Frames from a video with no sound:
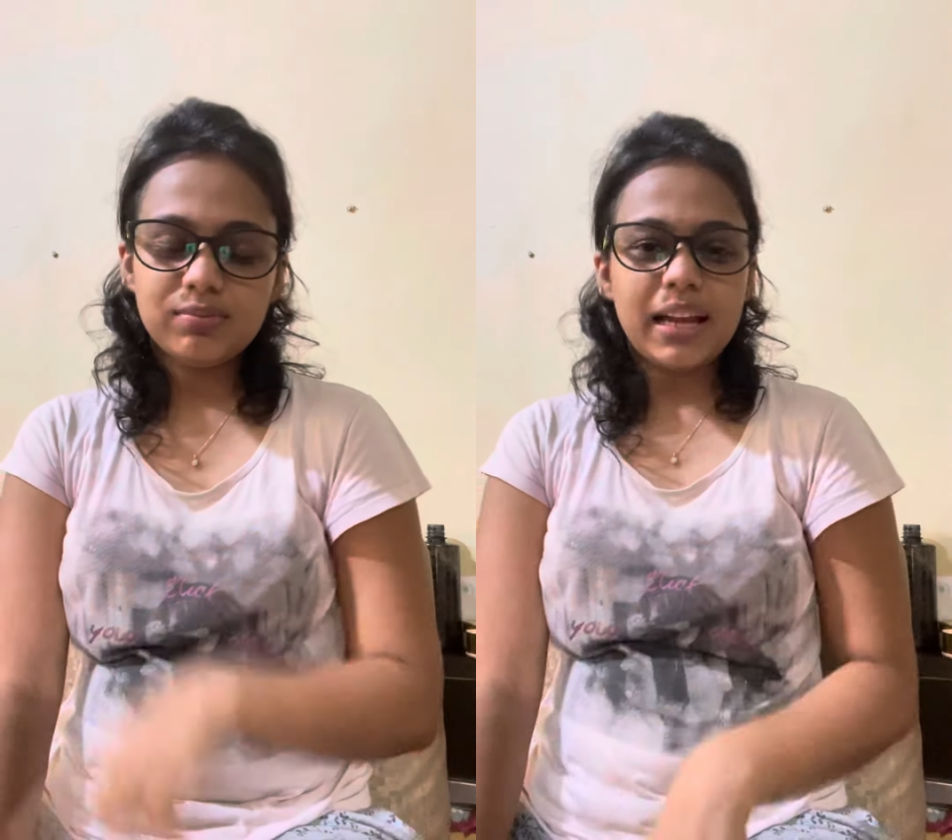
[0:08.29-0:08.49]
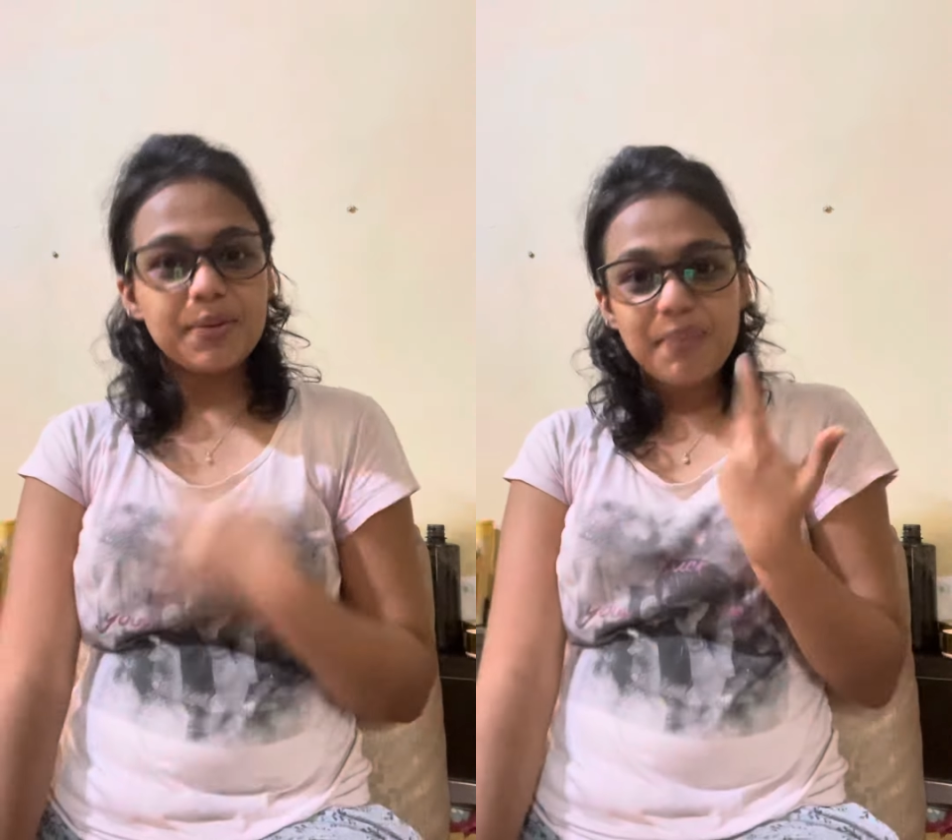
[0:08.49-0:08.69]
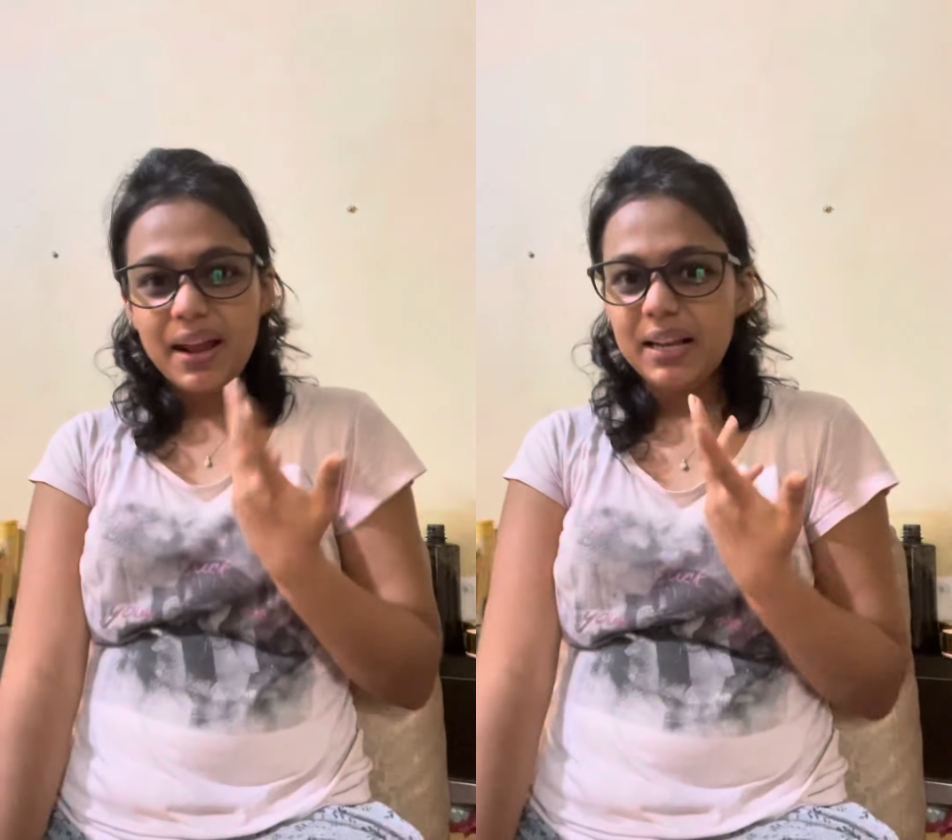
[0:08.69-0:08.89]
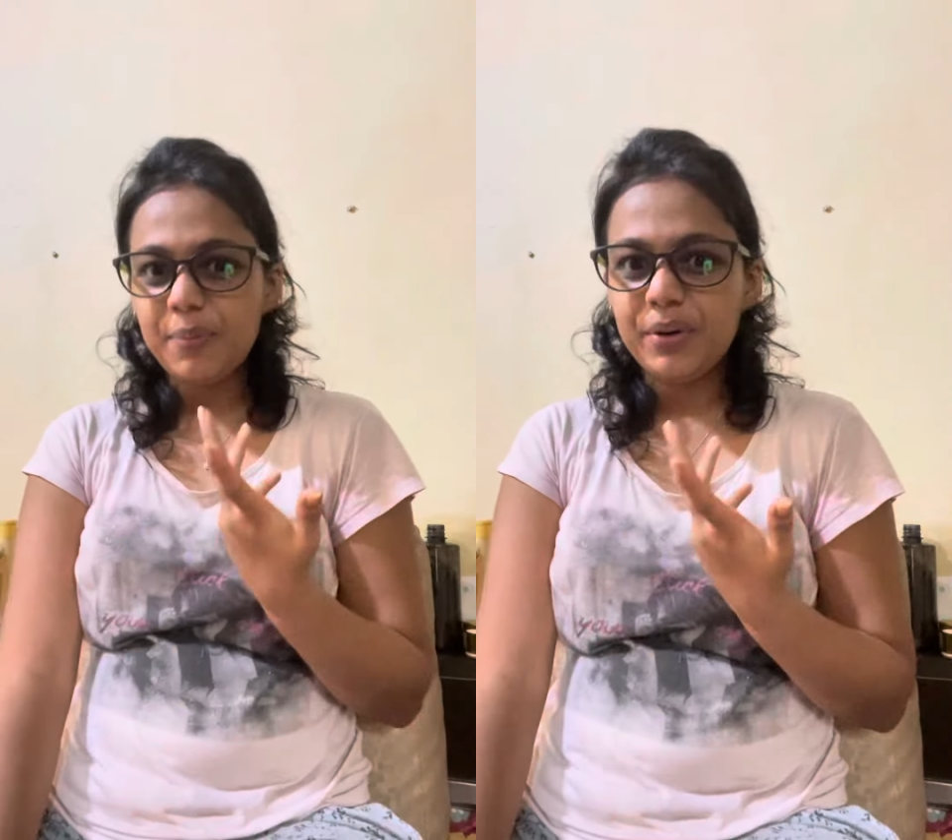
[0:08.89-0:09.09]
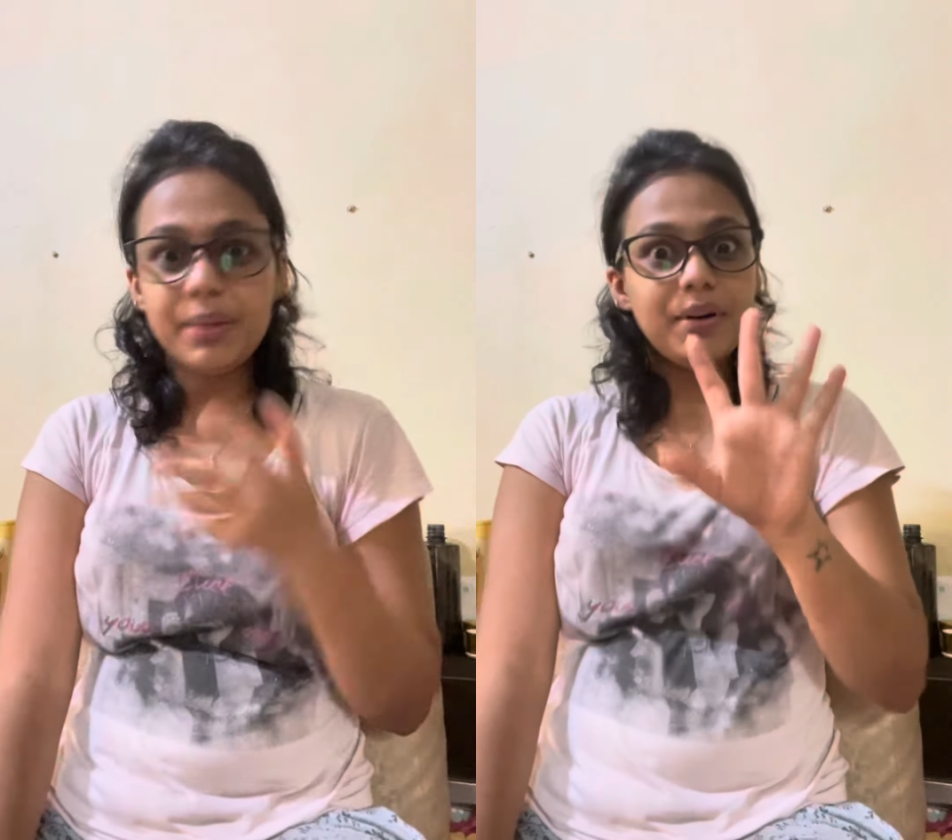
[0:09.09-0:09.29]
I can barely
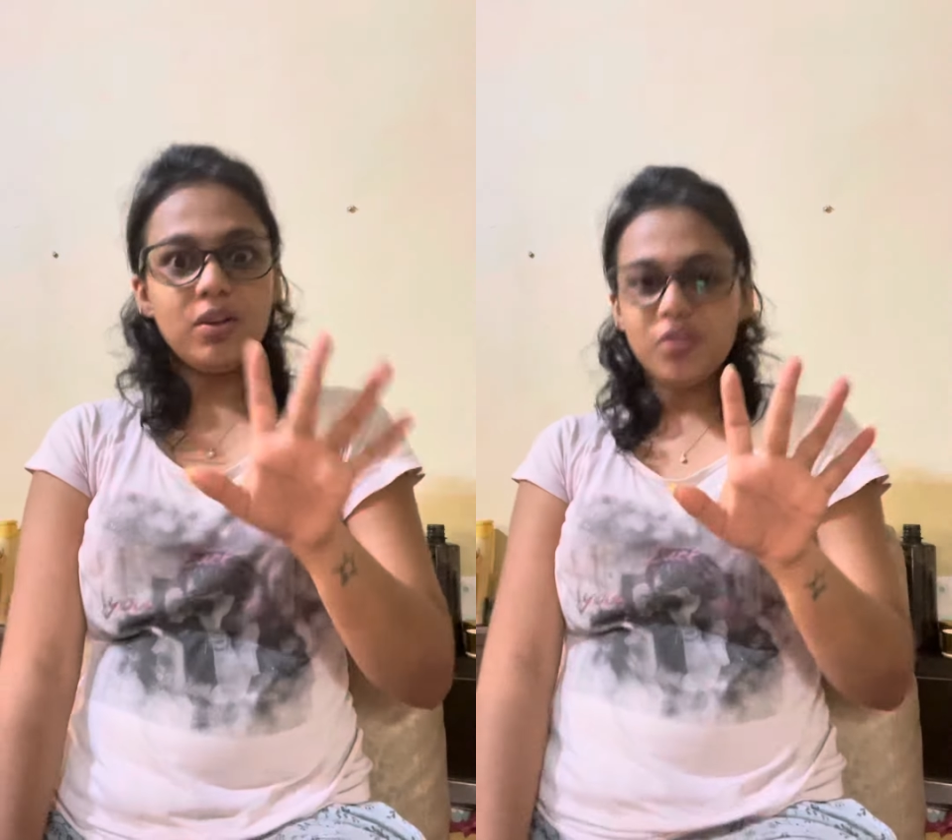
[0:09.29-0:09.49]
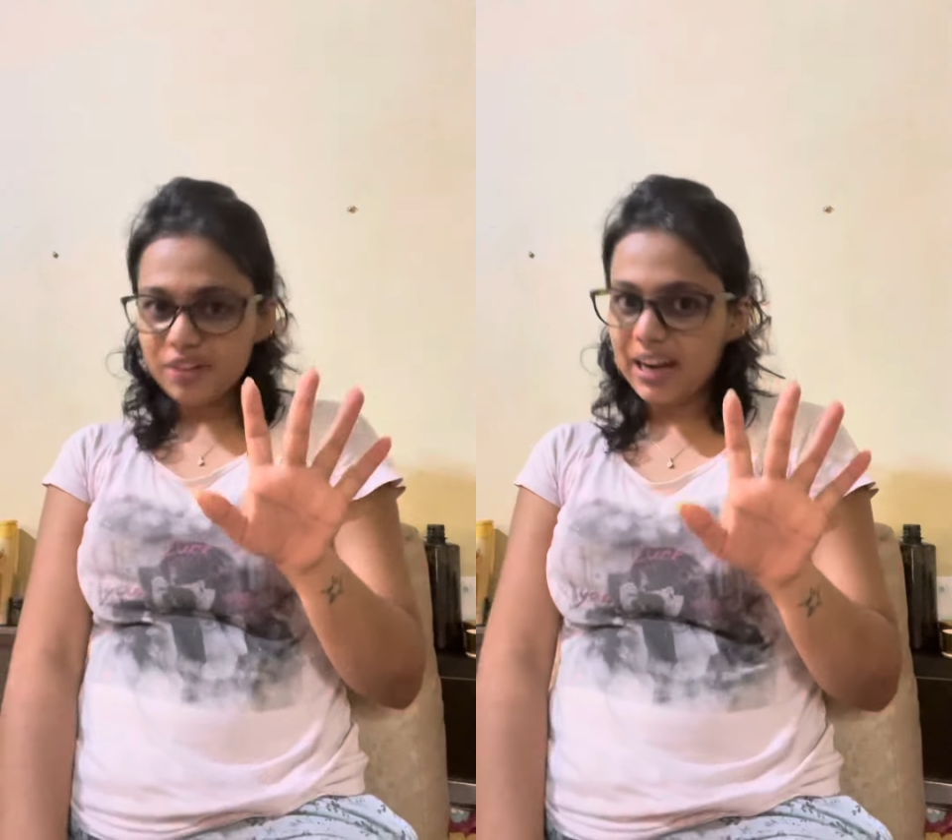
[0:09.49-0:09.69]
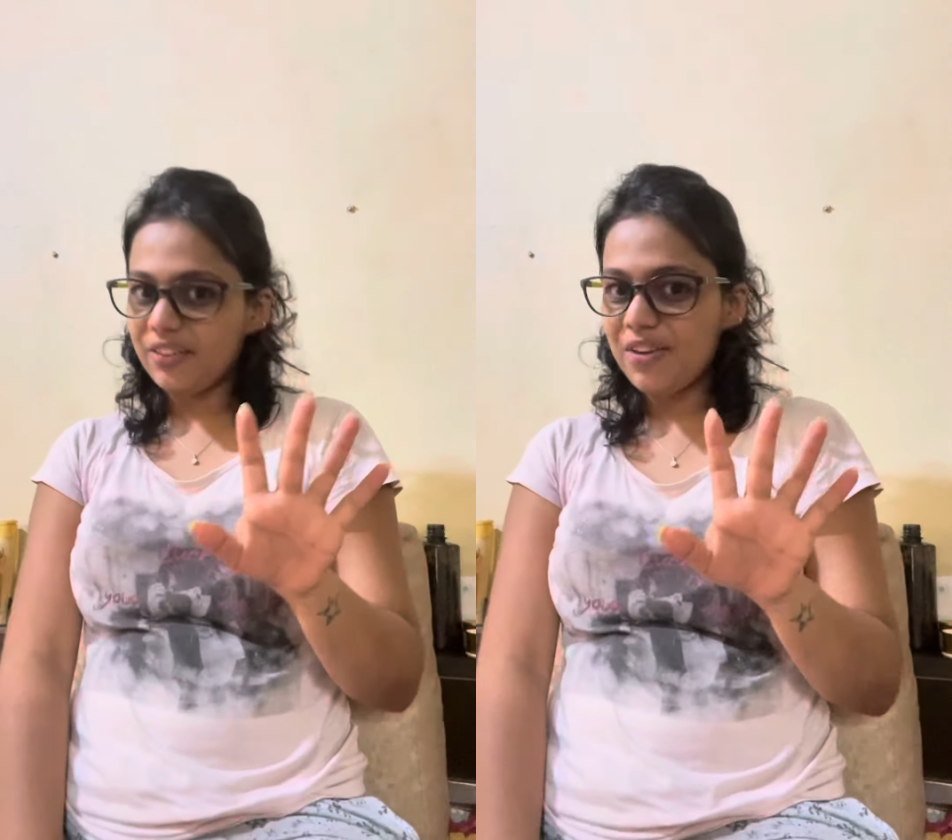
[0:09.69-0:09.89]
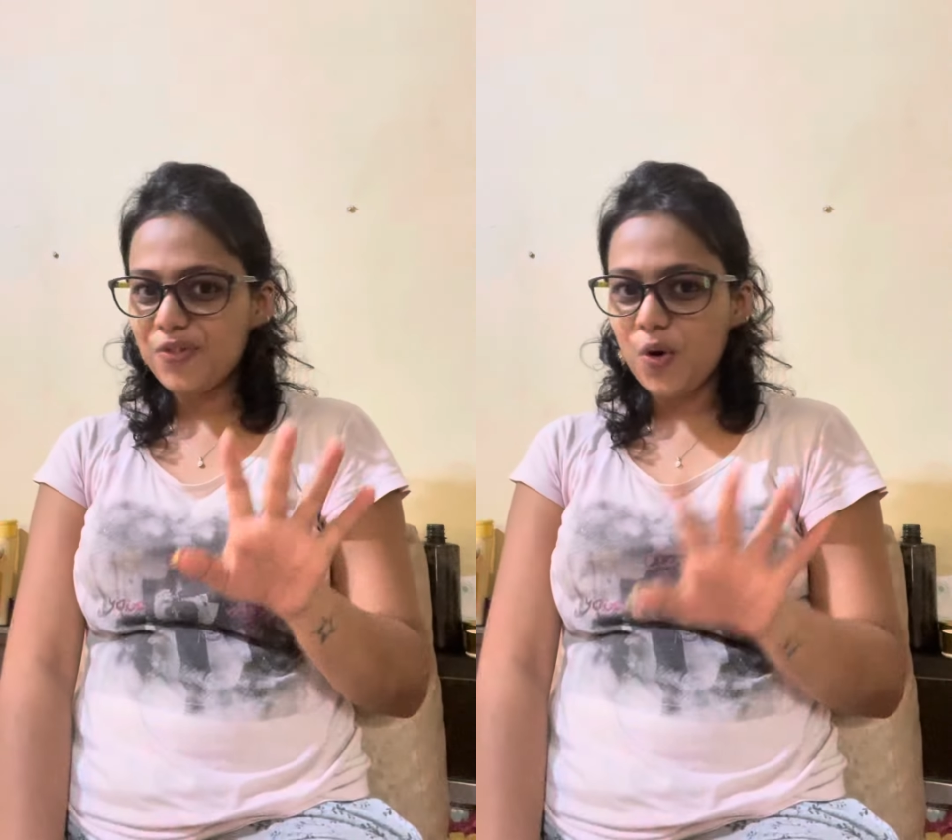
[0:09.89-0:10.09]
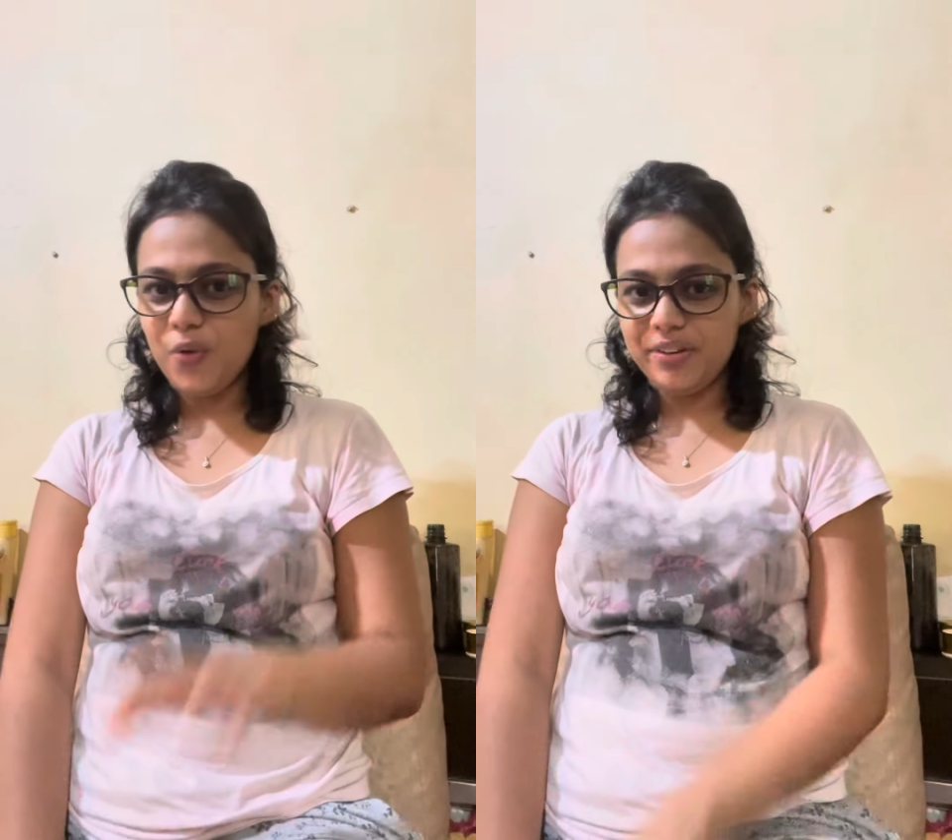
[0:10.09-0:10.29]
breathe, but don't worry, I don't have
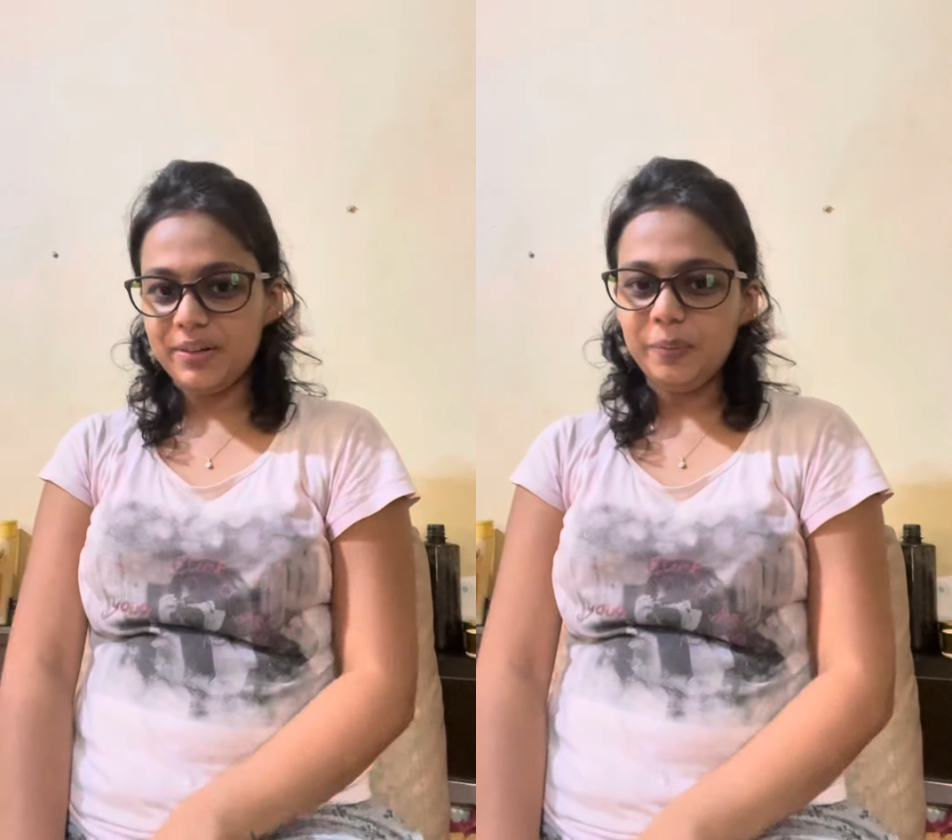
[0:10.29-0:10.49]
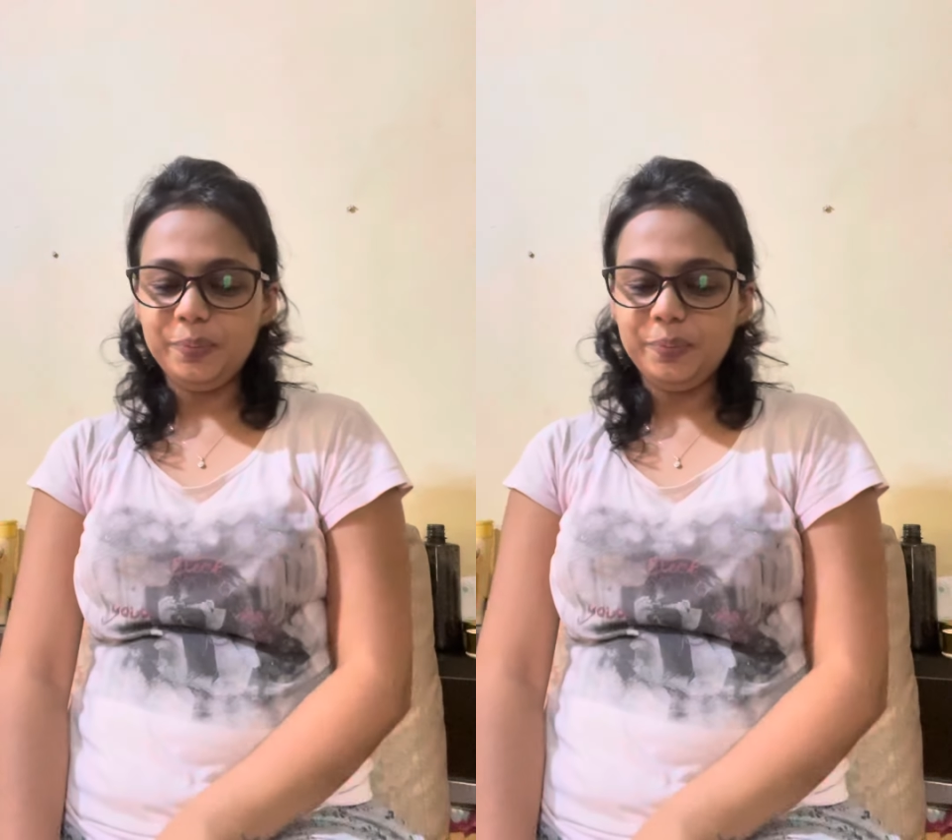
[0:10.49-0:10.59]
COVID.